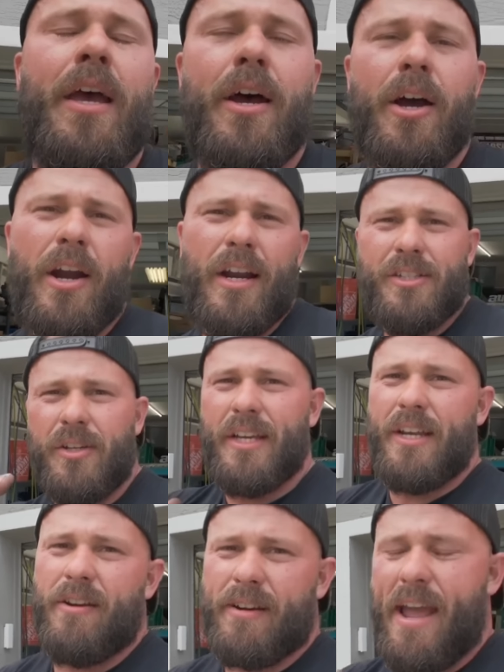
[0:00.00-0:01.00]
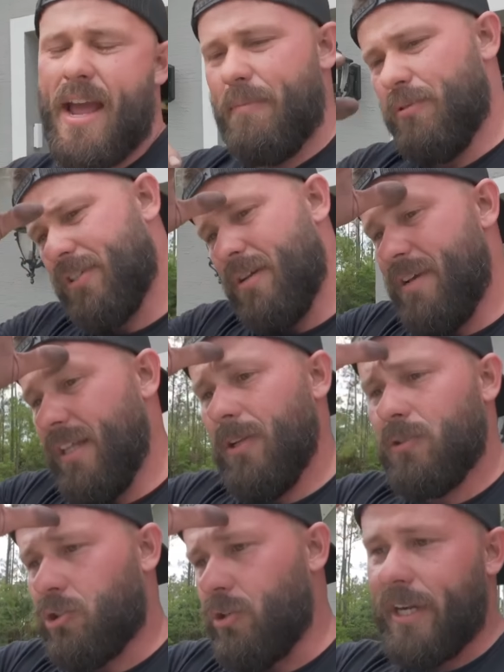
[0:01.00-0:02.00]
All right, so getting our camber is gonna be a
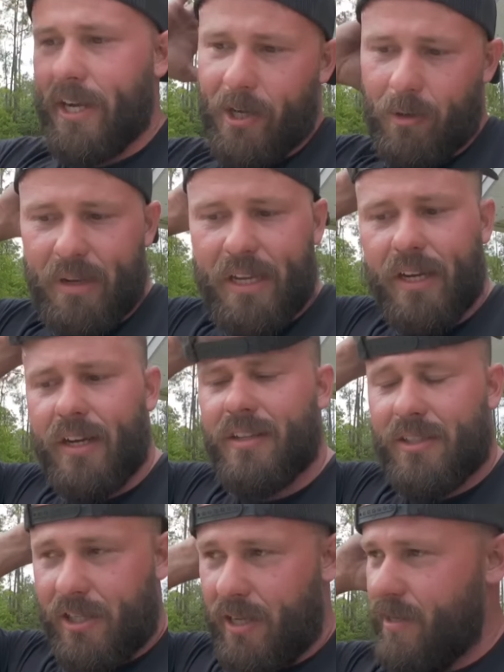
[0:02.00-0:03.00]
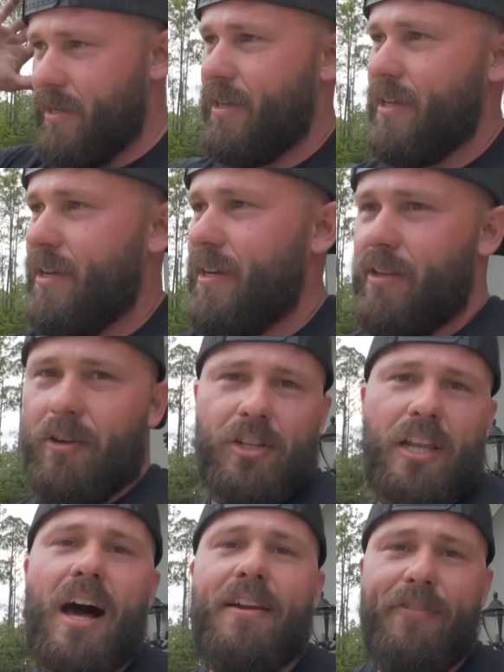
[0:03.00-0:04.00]
little trickier because there's a
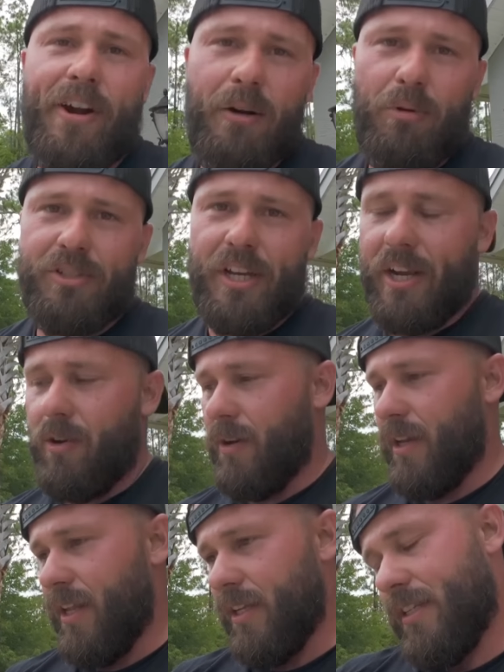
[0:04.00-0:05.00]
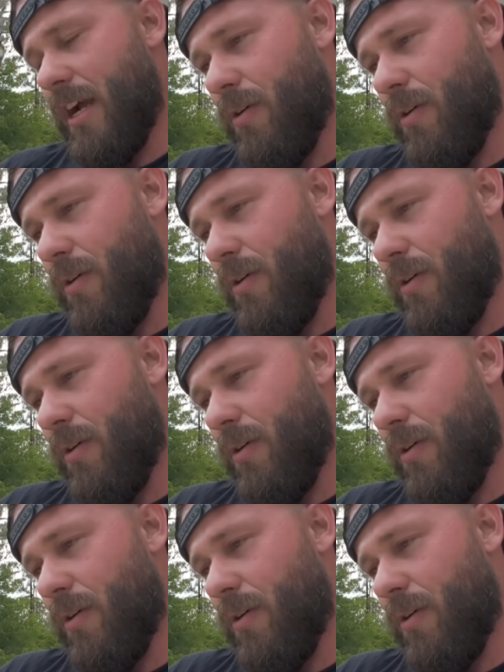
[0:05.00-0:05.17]
lot of variables that go into this.